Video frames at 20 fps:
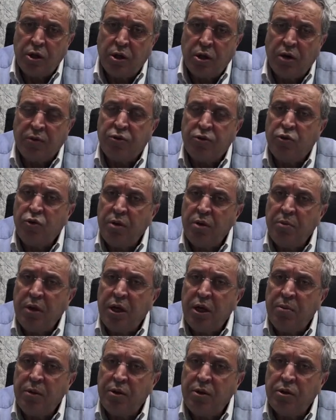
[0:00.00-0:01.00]
of 3
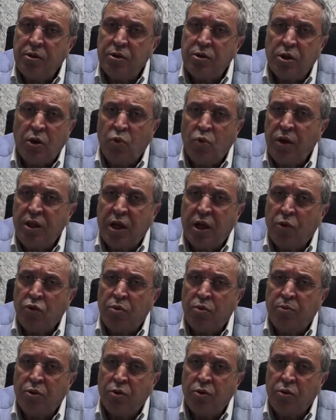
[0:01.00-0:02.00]
millimeters
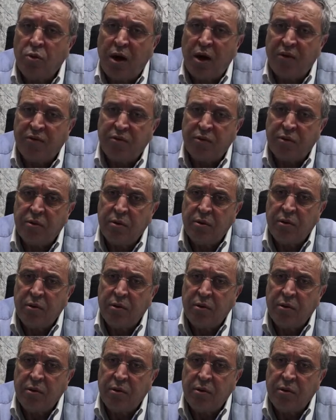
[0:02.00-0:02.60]
without bone graft.